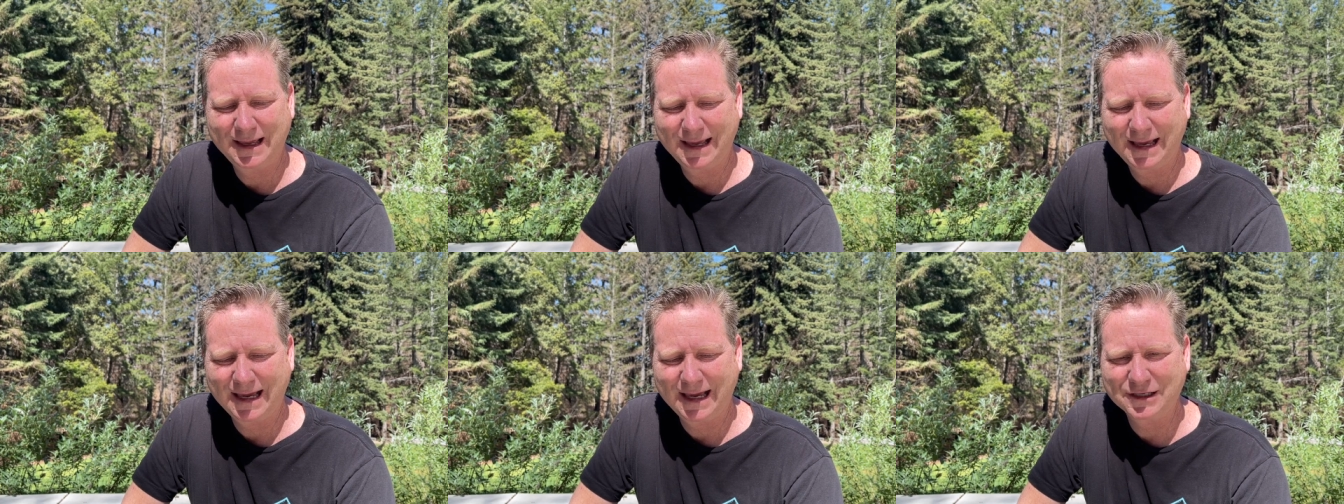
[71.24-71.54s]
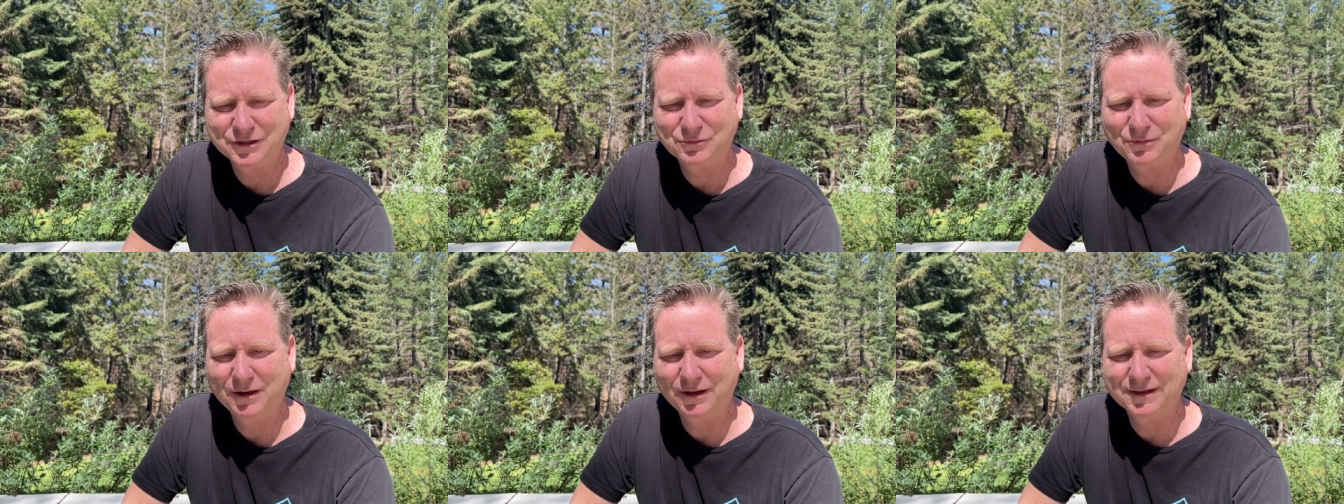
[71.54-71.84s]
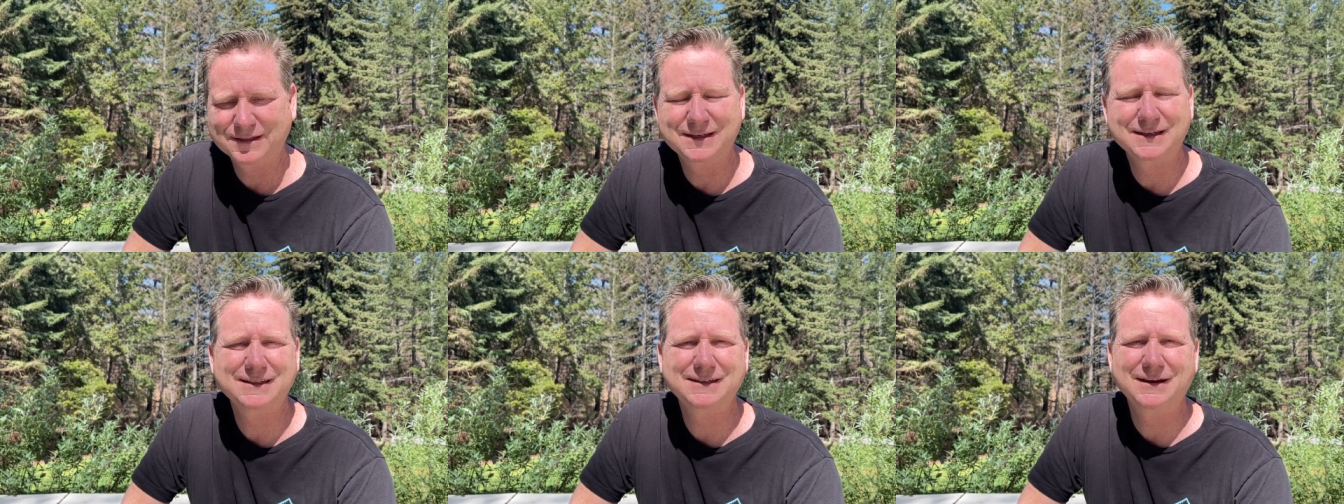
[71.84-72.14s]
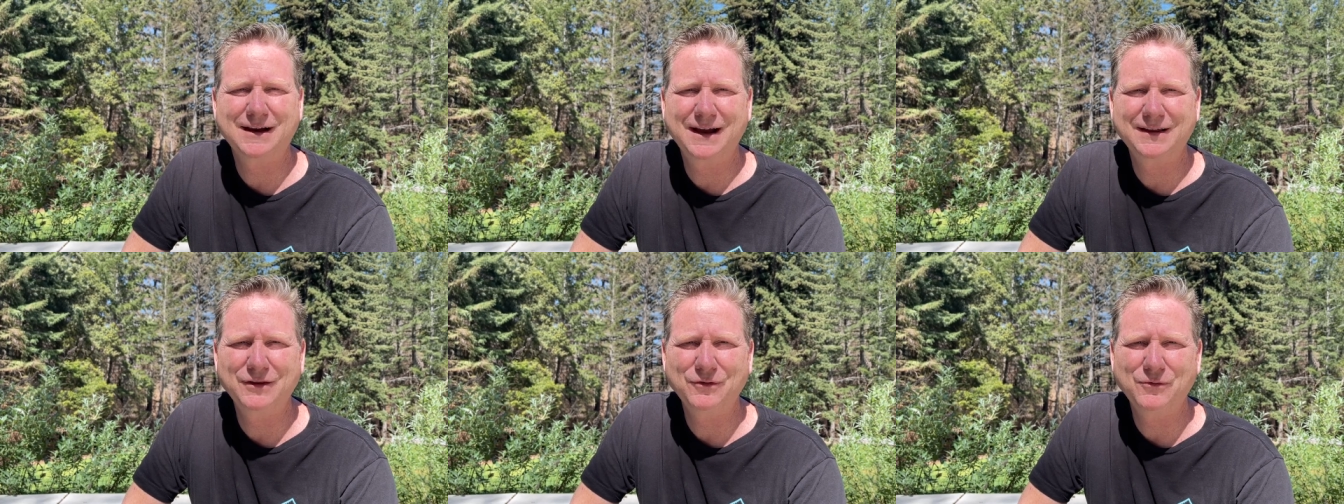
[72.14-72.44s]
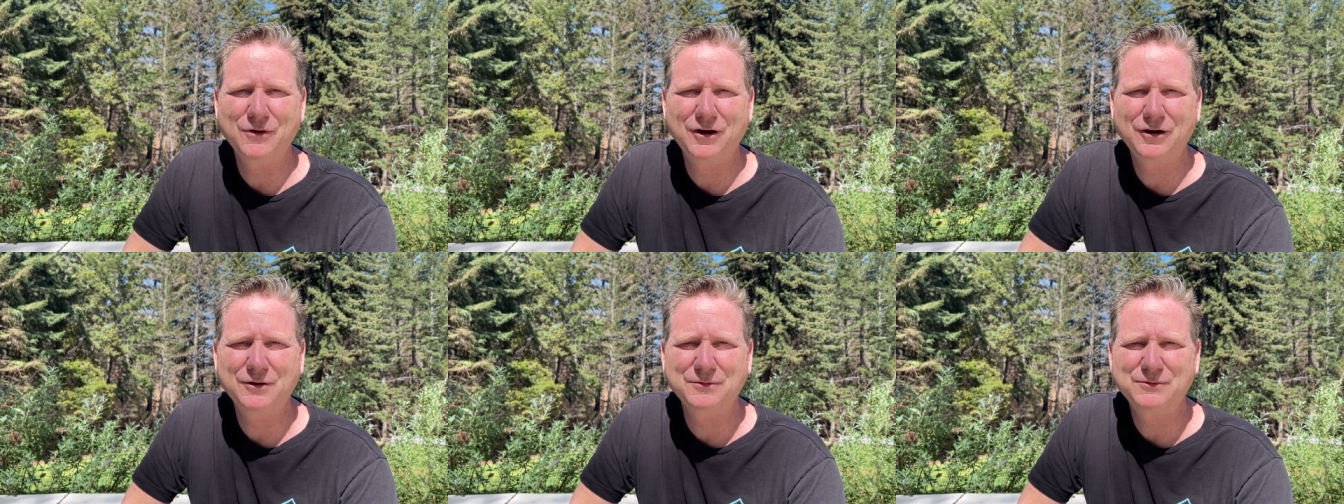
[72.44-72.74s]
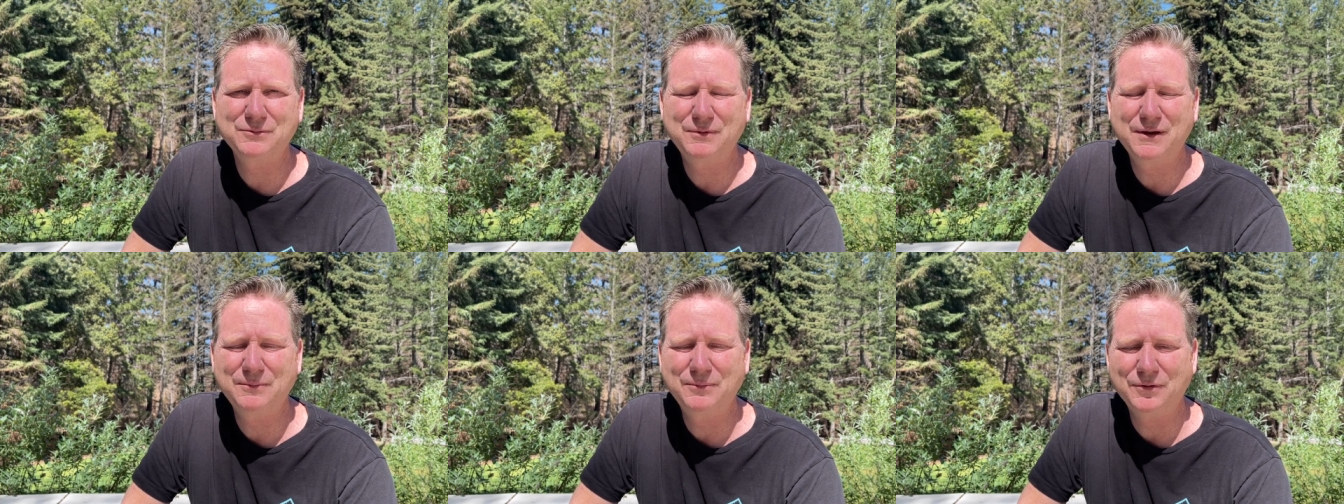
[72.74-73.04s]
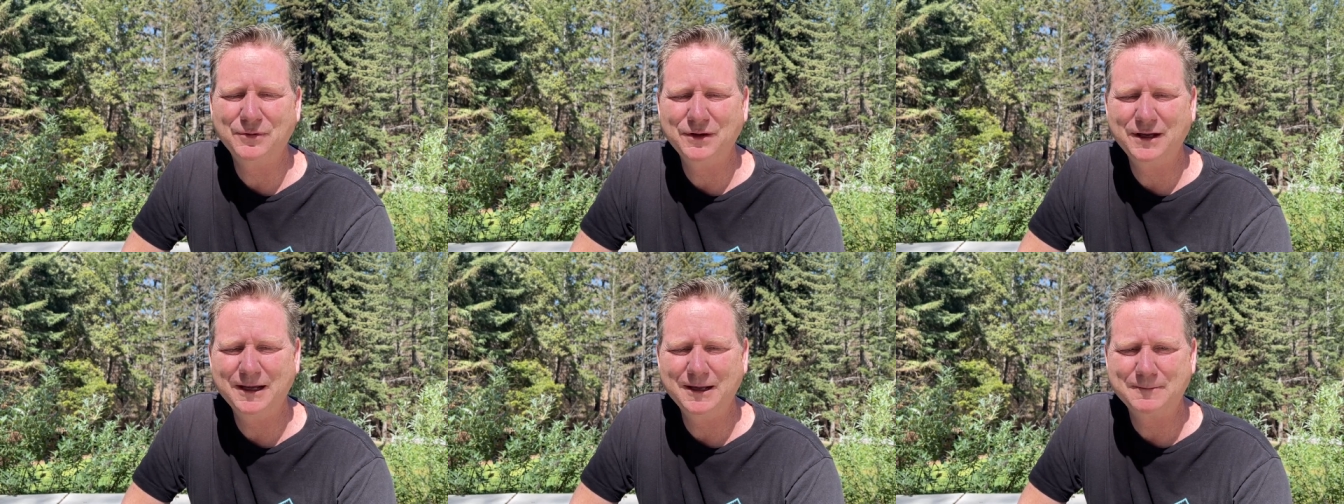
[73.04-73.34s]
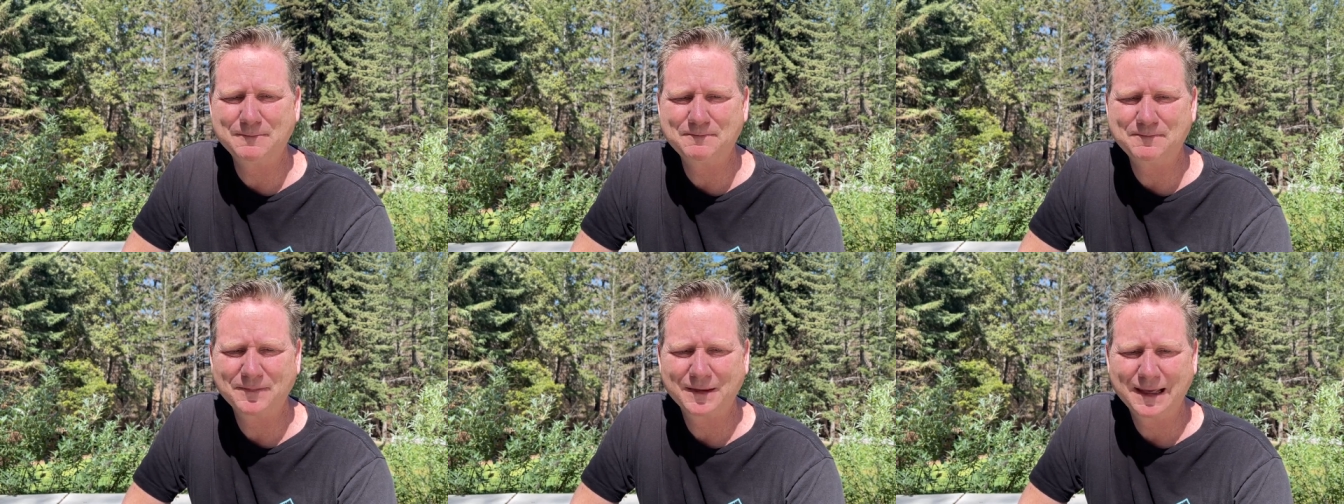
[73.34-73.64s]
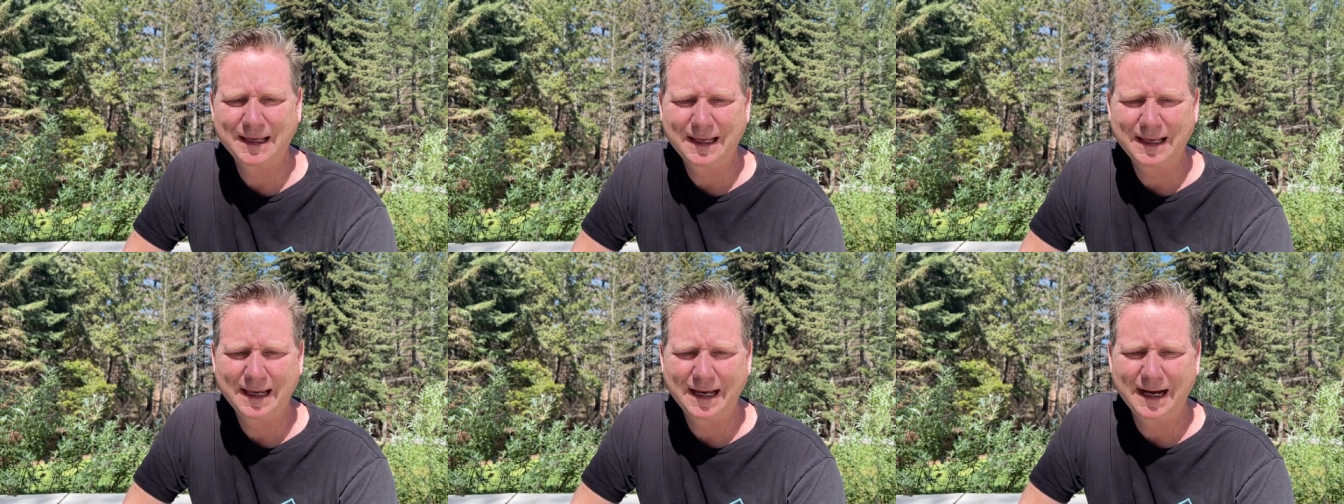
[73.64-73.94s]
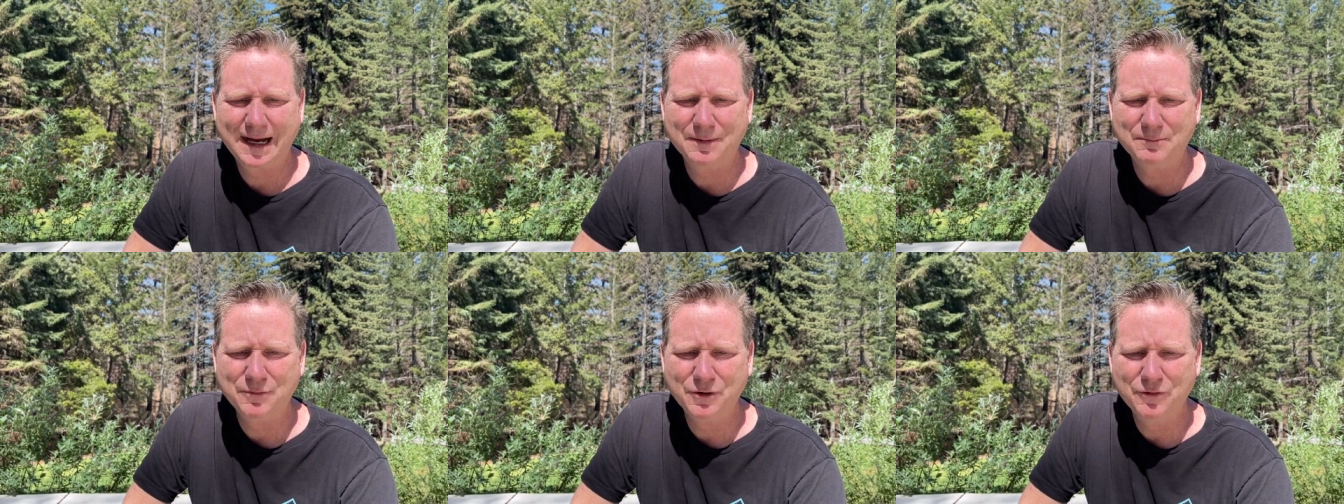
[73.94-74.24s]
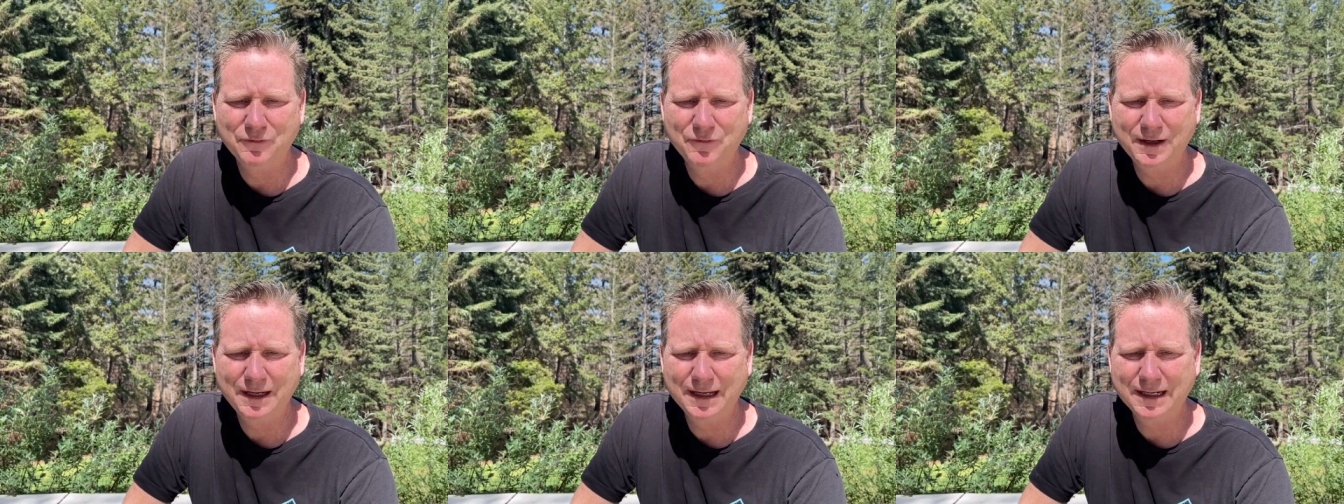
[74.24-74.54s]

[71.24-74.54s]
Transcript: as well as a sign that welcomes people in. Uh, moving